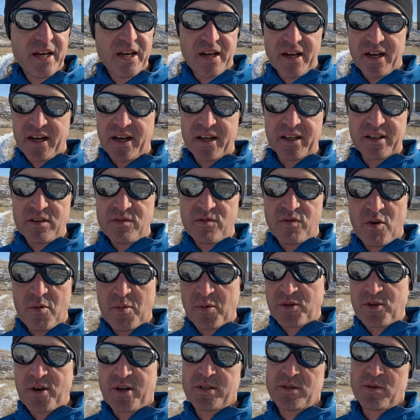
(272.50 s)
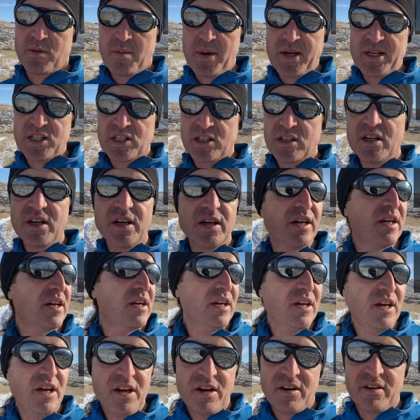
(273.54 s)
uh, conformal transformation
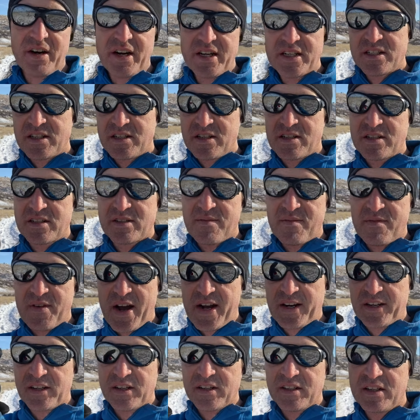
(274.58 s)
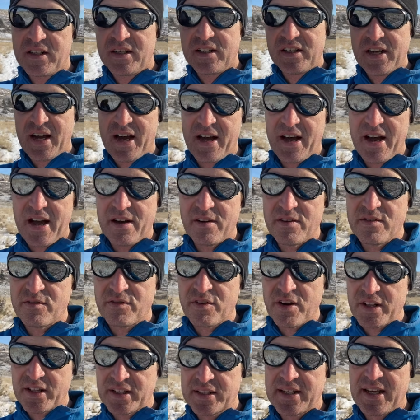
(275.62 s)
right? So just some factor uh, out in
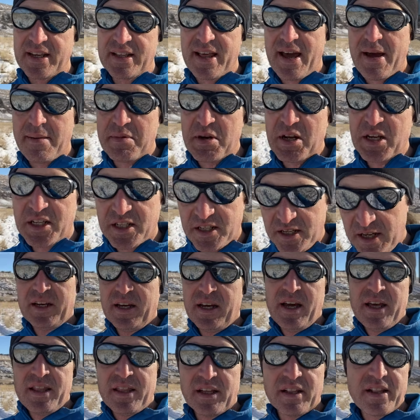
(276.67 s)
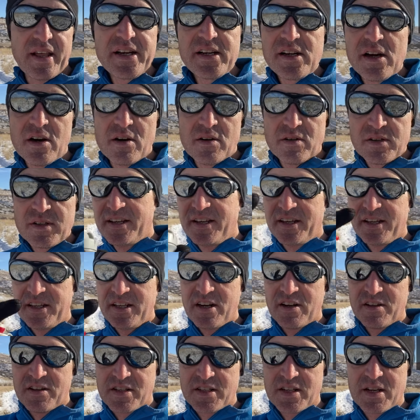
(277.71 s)
front, say lambda. The light cone, you
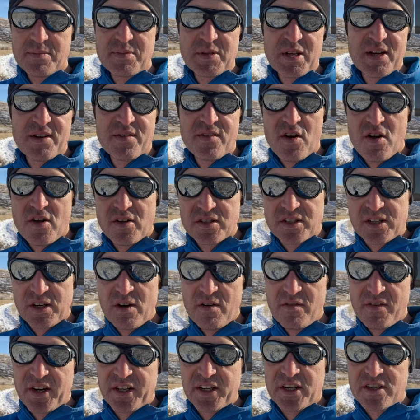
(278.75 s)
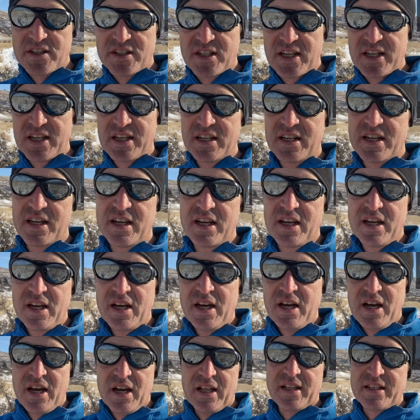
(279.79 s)
know, the subset of all zero vectors in,
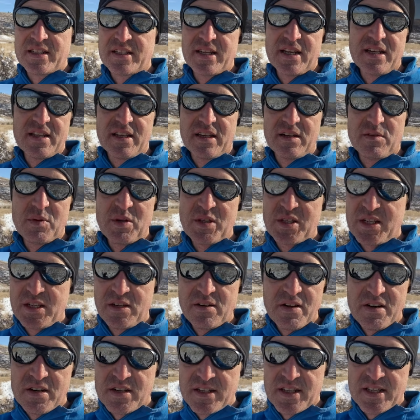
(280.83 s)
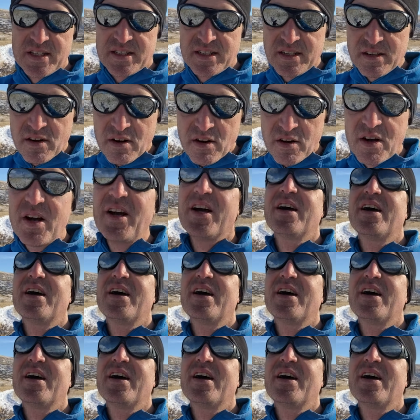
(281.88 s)
let's say that with t greater than zero,